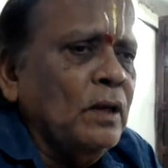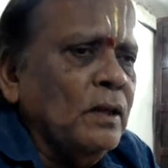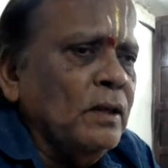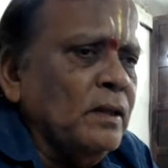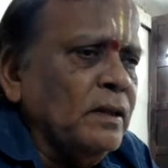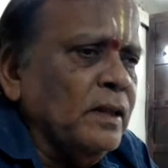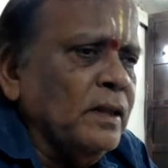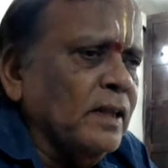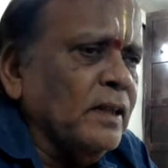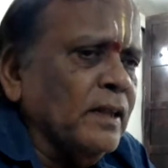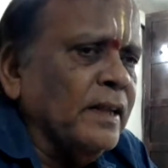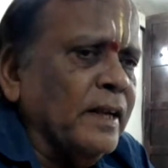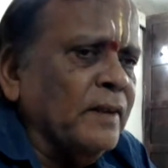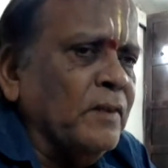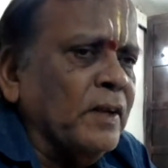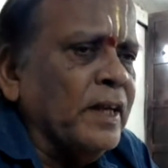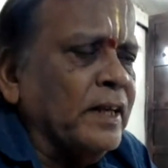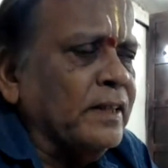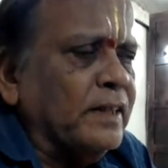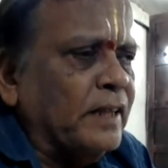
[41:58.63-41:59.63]
It'll never
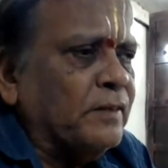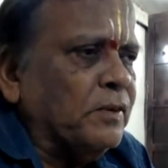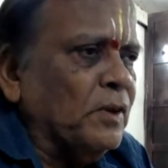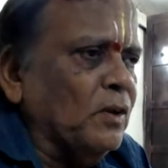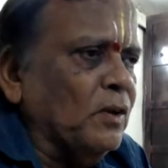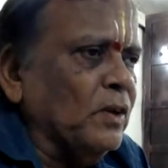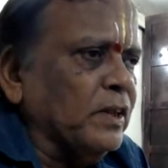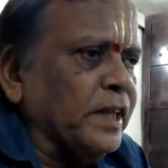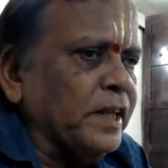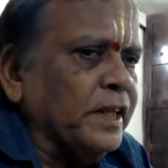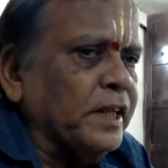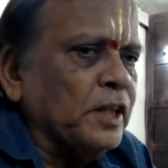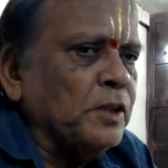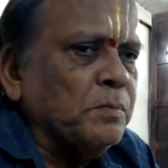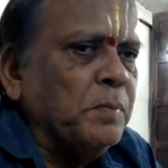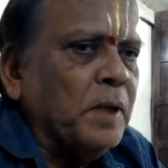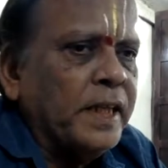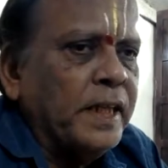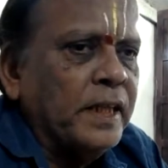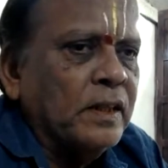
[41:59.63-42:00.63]
end. That fellow will kick his
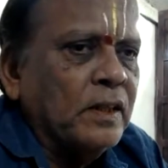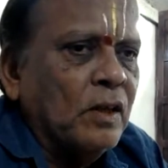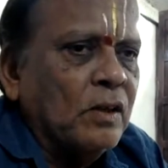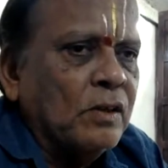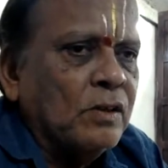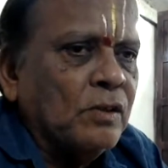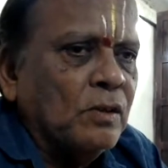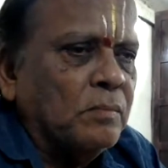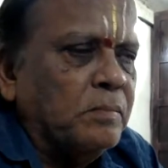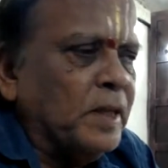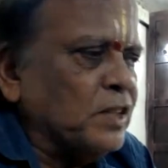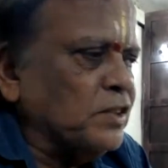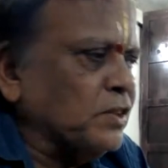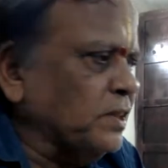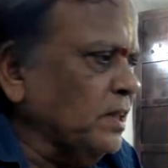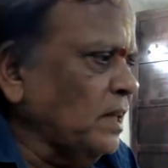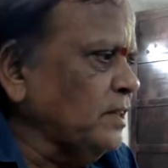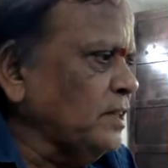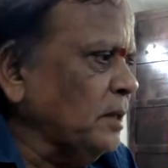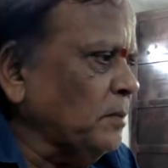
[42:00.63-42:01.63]
bucket also, but still
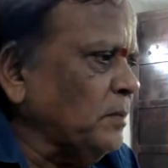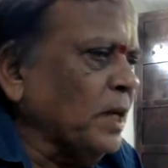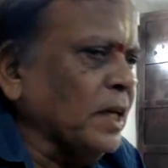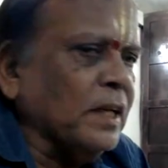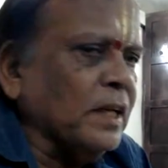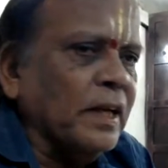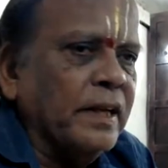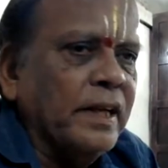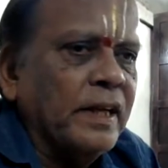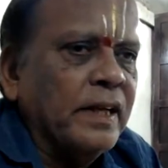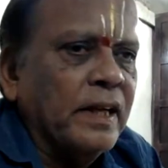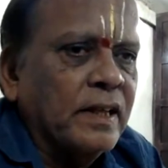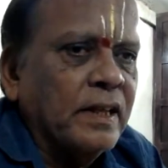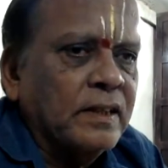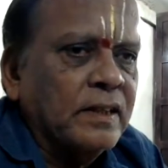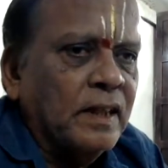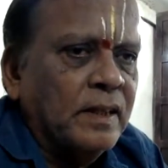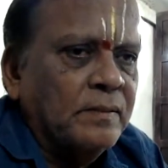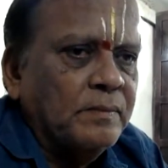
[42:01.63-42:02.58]
jama karne ka rata.